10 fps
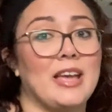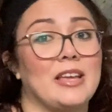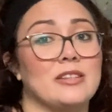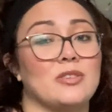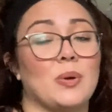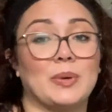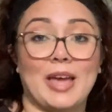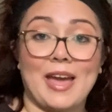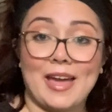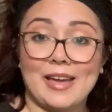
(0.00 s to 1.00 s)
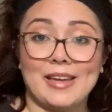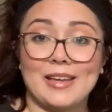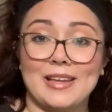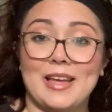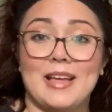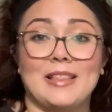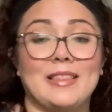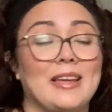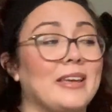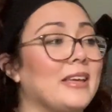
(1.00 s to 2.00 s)
It is okay.
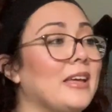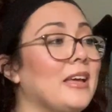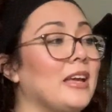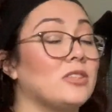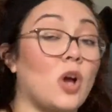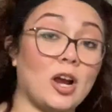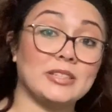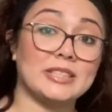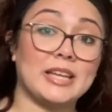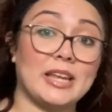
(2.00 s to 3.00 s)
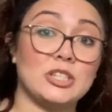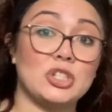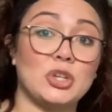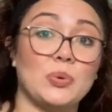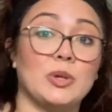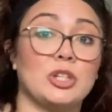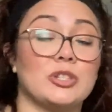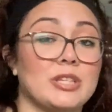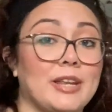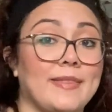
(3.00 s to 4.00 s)
Like, it's hard to get into when you're
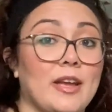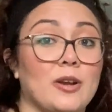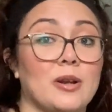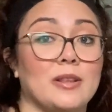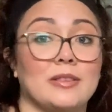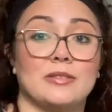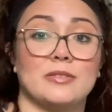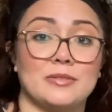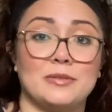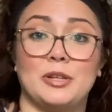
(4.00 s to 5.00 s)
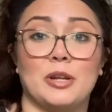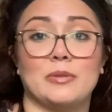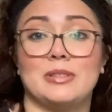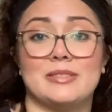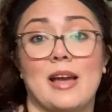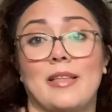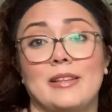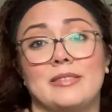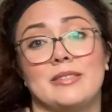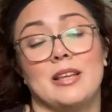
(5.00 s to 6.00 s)
sitting there, you know, in
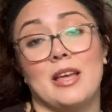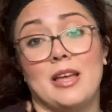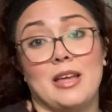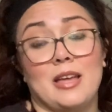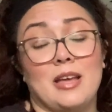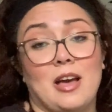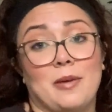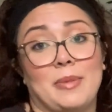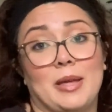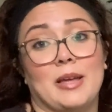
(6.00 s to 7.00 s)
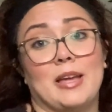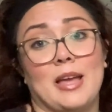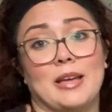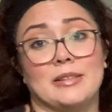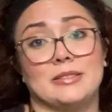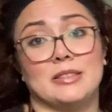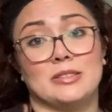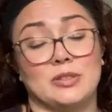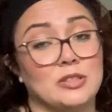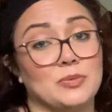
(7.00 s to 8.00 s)
silence, humming, and
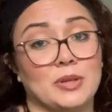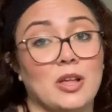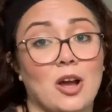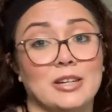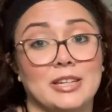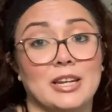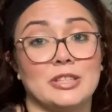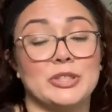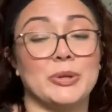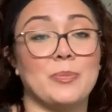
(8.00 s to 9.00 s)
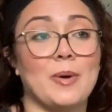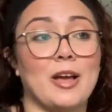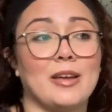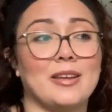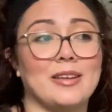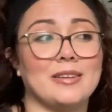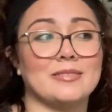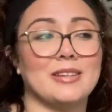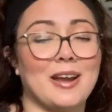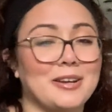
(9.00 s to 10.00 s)
it's really hard to get into, but it
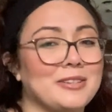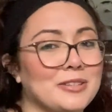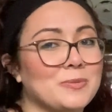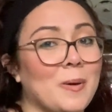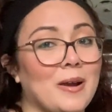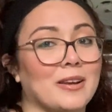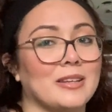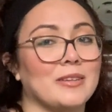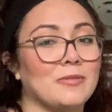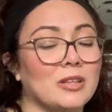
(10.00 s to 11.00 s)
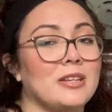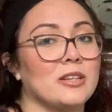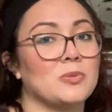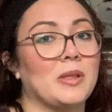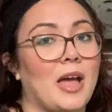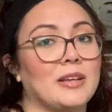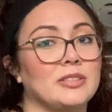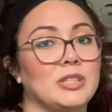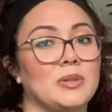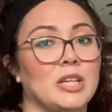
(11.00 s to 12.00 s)
kind of does work. It really does
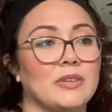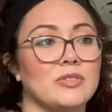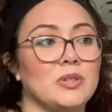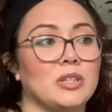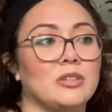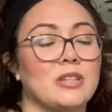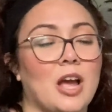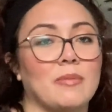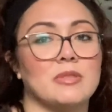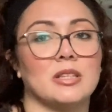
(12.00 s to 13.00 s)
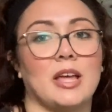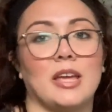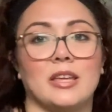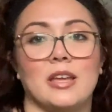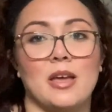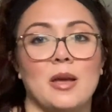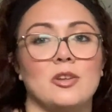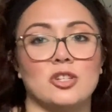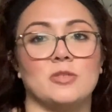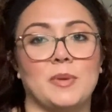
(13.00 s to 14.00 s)
relax you, and it gives you a little time to like
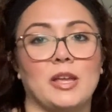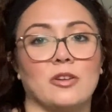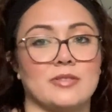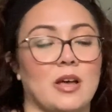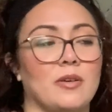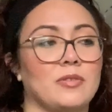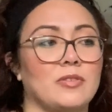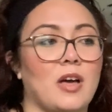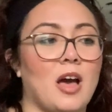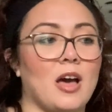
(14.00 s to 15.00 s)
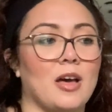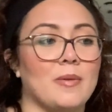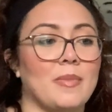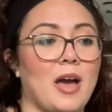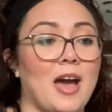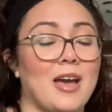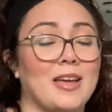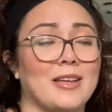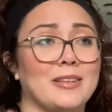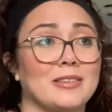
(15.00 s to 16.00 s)
just be yourself.
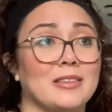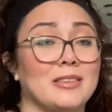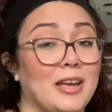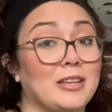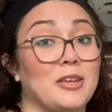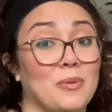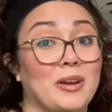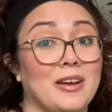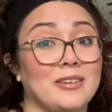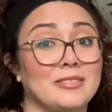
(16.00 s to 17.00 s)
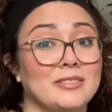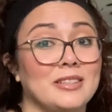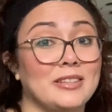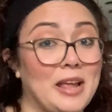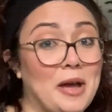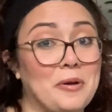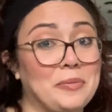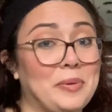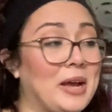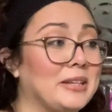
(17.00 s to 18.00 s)
I like yoga now.
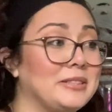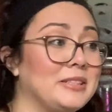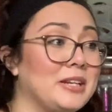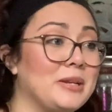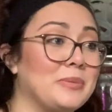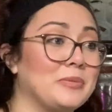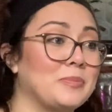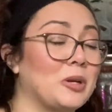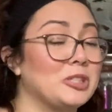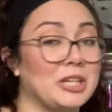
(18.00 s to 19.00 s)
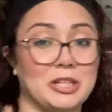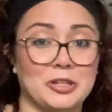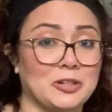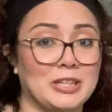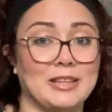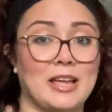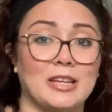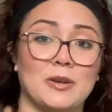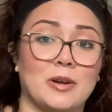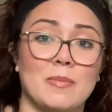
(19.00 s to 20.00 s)
I didn't particularly like
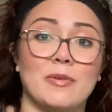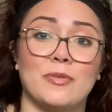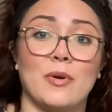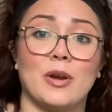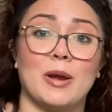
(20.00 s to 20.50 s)
yoga before.